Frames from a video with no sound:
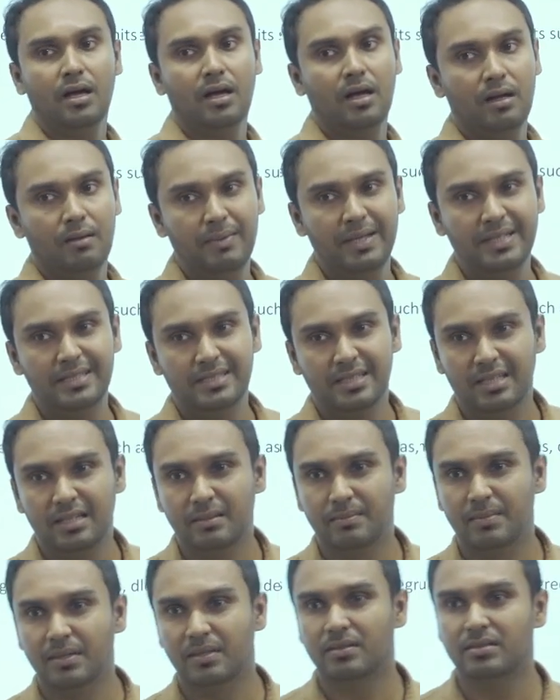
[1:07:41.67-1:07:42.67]
basically
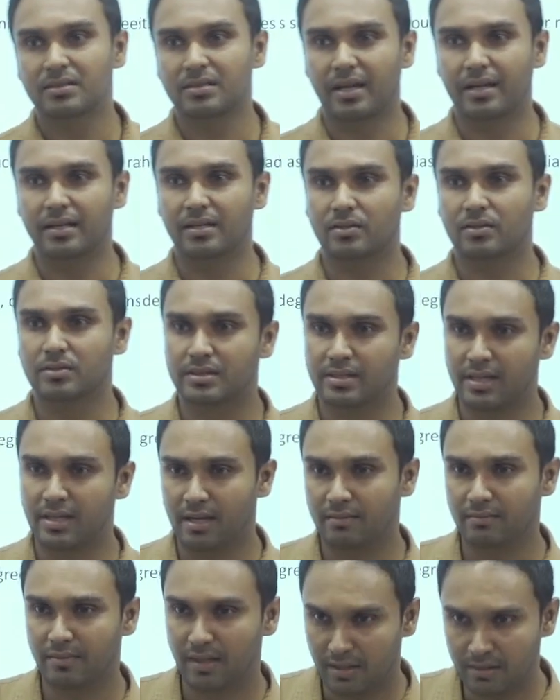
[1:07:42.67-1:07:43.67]
about the sine,
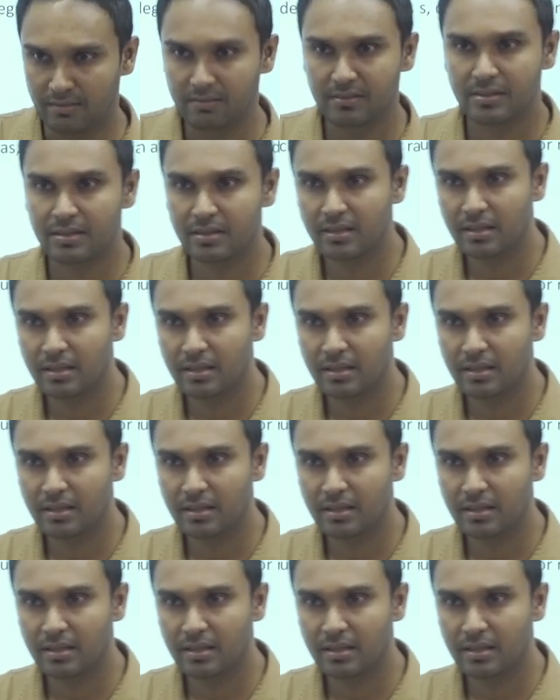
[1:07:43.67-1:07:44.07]
cosine values